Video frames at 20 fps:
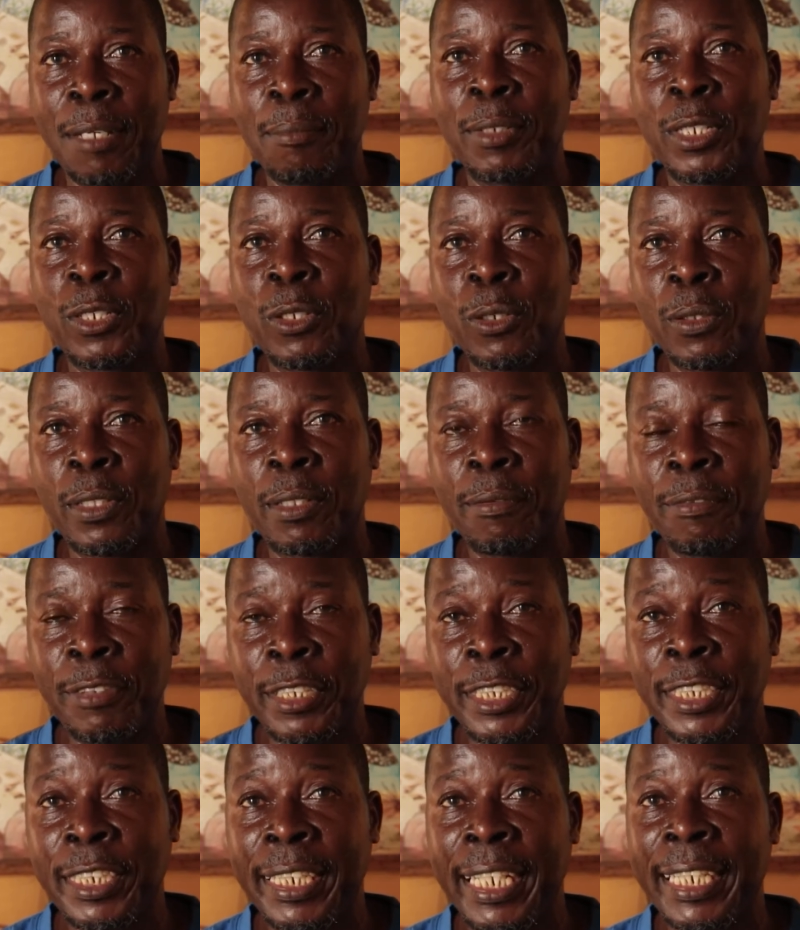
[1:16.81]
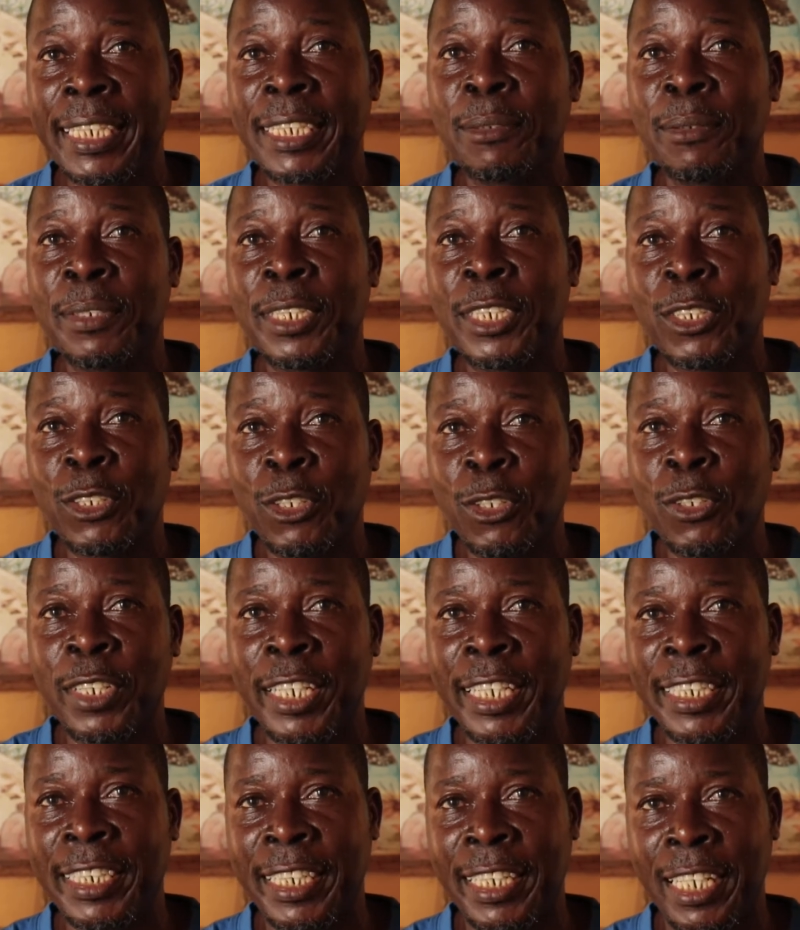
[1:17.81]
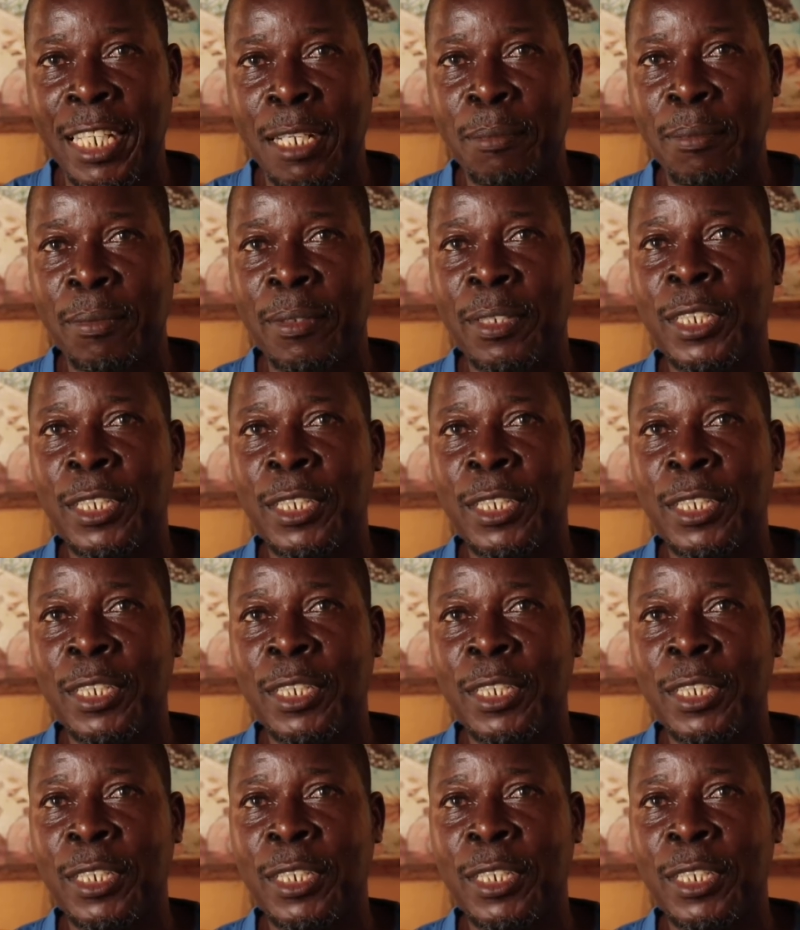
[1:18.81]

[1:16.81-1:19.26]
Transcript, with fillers: because the fish like to eat coconut crab.